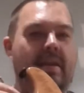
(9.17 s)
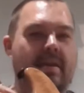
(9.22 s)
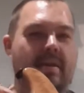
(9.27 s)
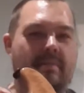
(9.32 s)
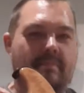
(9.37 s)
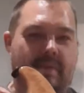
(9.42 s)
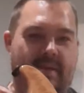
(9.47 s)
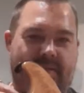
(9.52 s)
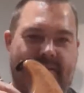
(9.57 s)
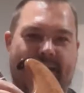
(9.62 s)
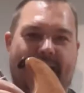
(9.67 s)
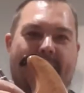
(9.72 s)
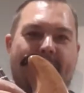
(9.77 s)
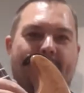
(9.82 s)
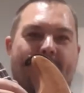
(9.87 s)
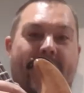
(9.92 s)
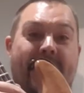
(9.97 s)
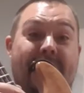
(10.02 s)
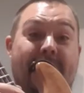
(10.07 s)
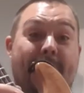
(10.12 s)
Basically, I
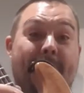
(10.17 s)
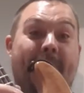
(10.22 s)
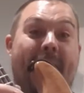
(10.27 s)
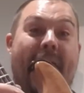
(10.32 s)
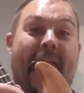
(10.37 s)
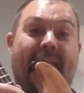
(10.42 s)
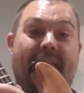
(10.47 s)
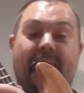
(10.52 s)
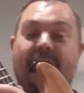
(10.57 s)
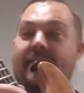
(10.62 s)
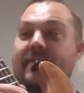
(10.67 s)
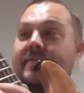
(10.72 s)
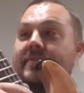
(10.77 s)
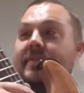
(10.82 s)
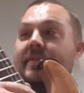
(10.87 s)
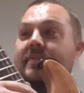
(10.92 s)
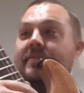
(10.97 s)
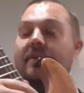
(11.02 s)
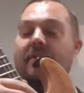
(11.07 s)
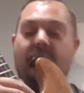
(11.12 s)
made the body of this
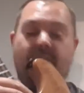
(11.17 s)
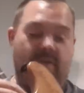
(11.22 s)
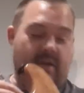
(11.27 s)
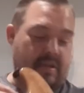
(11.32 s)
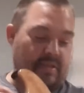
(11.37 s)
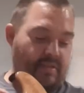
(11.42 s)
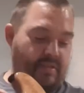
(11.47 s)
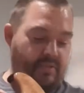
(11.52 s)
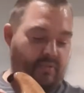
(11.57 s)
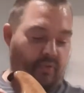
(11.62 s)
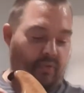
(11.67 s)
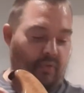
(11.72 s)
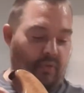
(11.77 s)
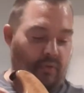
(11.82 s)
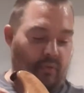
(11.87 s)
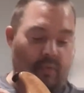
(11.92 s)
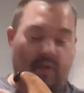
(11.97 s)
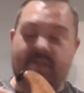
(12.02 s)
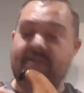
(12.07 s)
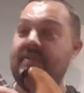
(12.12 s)
guitar and I stole the
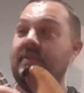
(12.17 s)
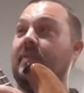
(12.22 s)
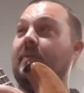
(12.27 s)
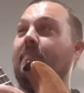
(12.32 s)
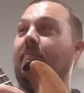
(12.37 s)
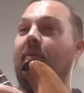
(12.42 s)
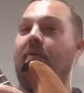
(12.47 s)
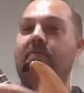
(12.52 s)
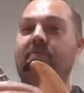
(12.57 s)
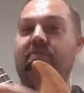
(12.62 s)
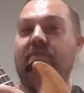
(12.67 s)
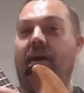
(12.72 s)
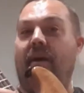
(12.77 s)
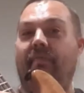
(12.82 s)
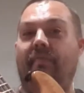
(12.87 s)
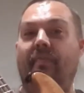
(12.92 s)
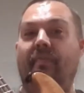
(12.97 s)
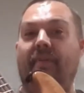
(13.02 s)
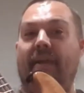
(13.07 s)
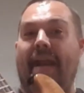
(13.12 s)
rest of the parts
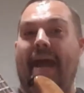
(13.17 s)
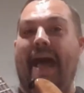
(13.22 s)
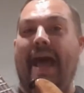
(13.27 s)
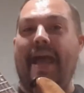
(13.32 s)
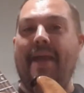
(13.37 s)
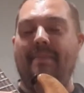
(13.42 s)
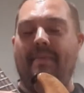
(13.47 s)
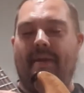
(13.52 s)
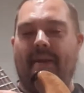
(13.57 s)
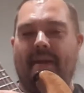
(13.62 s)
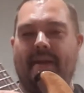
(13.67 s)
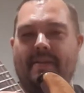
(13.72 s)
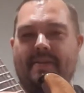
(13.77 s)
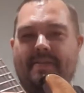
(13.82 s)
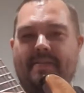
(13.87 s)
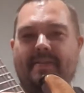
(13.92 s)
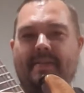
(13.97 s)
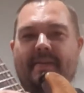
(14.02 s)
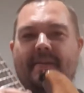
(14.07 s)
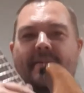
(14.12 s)
off of an
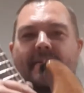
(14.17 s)
Ibanez.